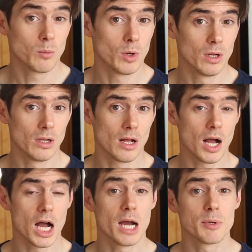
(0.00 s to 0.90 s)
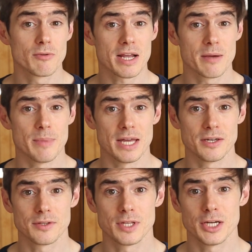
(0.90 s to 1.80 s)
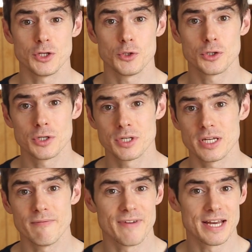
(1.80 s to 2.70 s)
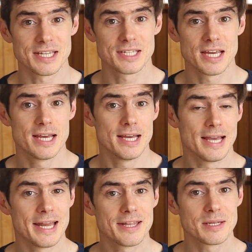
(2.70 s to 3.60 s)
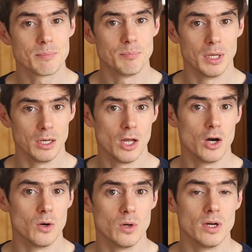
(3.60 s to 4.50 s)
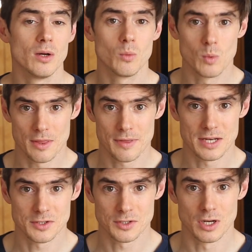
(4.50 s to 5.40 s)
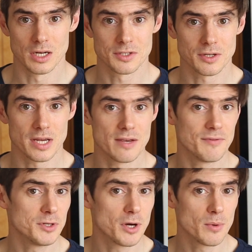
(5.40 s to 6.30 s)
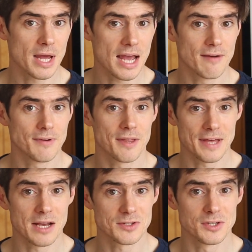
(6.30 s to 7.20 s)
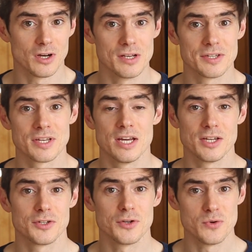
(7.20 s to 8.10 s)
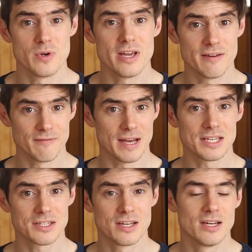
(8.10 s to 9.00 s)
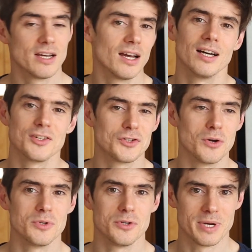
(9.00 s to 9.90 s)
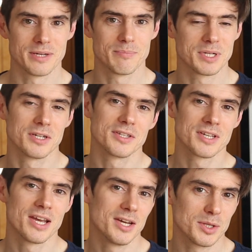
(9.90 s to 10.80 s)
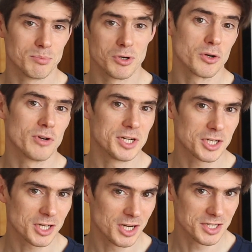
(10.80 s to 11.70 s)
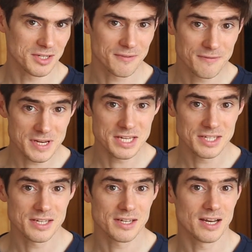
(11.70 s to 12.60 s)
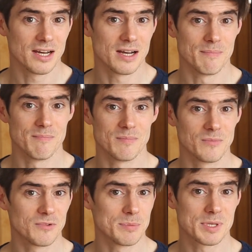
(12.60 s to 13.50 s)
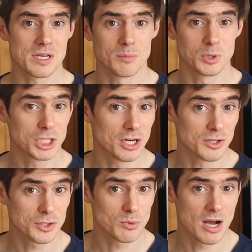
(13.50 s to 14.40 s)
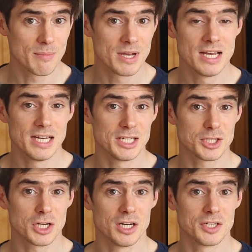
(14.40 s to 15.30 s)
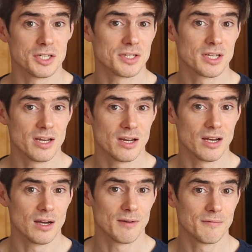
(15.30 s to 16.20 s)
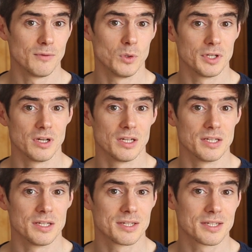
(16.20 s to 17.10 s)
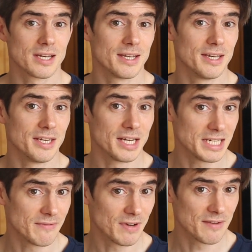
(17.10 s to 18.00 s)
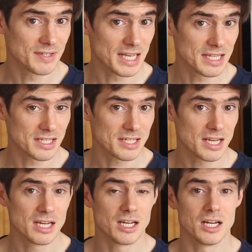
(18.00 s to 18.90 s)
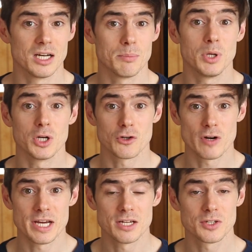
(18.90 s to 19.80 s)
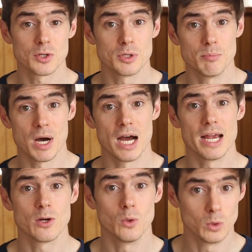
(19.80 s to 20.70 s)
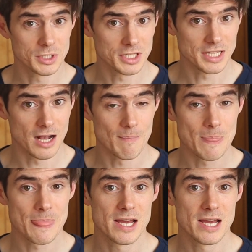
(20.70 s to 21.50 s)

Well, I would recommend that you shouldn't invest anything below $1,000, okay? If you don't have $1,000 to invest, don't do it, because the brokerage charges fees. For example, Charles Schwab, it charges $4.95 per trade, so to buy or to sell.